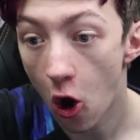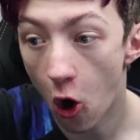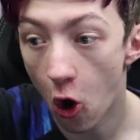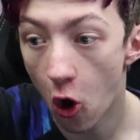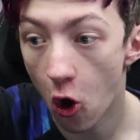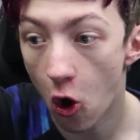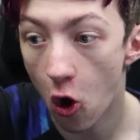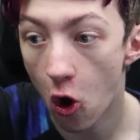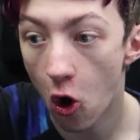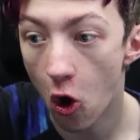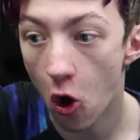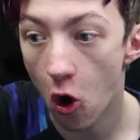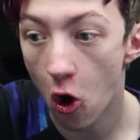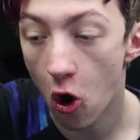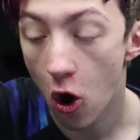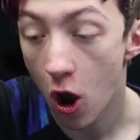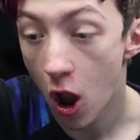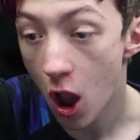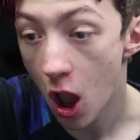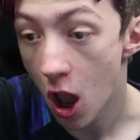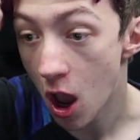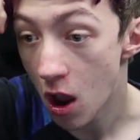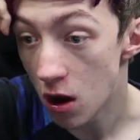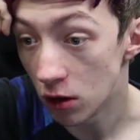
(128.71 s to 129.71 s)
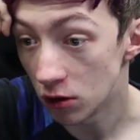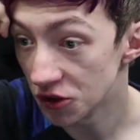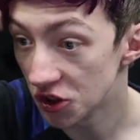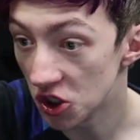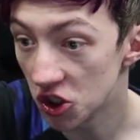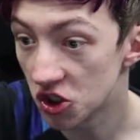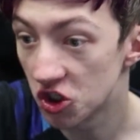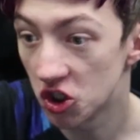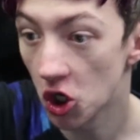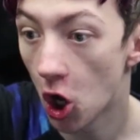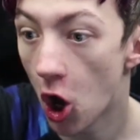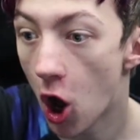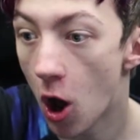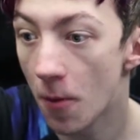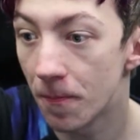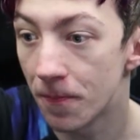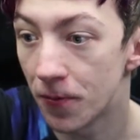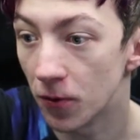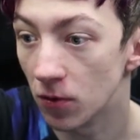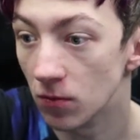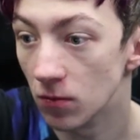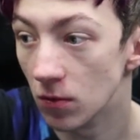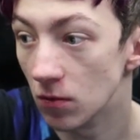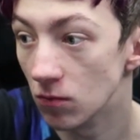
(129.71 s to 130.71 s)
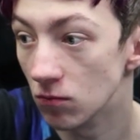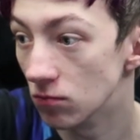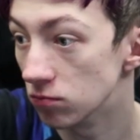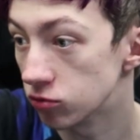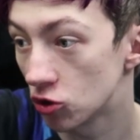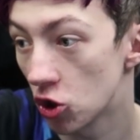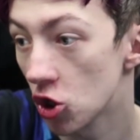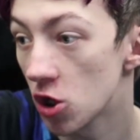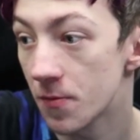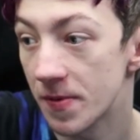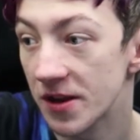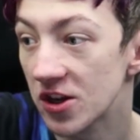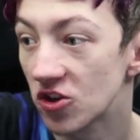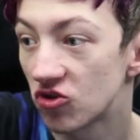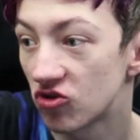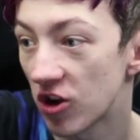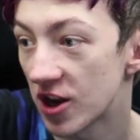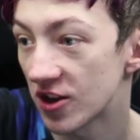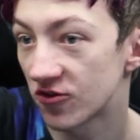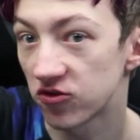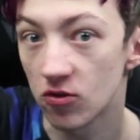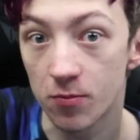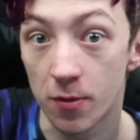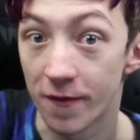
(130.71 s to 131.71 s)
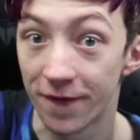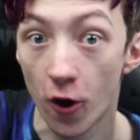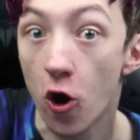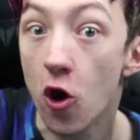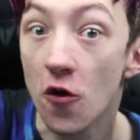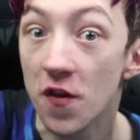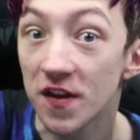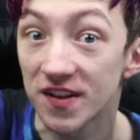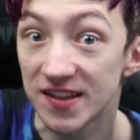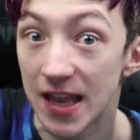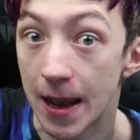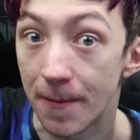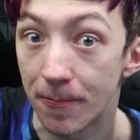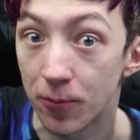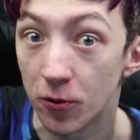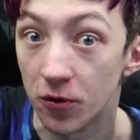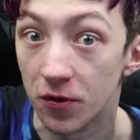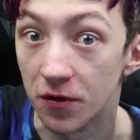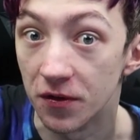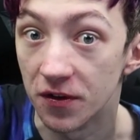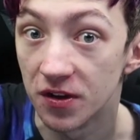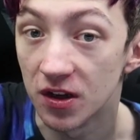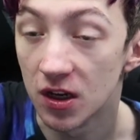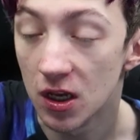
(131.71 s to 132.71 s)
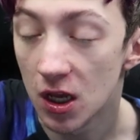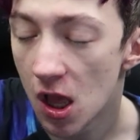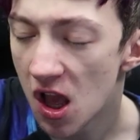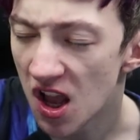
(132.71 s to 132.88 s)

or your job could have been stressful before this happened.